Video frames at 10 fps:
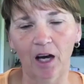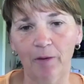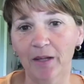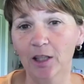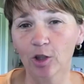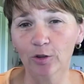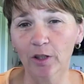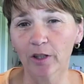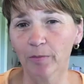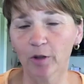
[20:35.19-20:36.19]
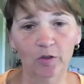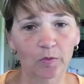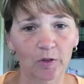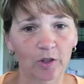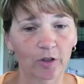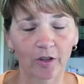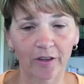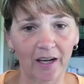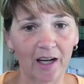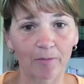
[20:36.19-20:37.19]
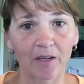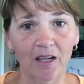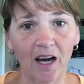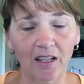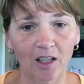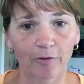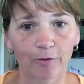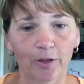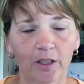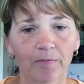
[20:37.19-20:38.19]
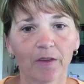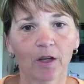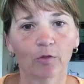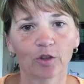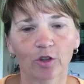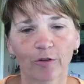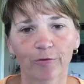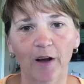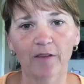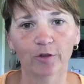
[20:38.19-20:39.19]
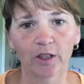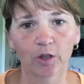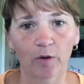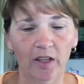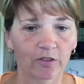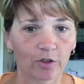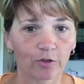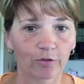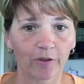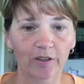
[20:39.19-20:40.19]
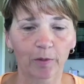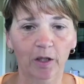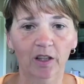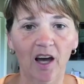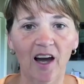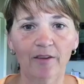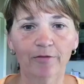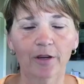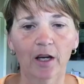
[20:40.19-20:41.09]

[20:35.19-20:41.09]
including the bonus material that I am not covering, which are 5 unique ways to use Facebook Live,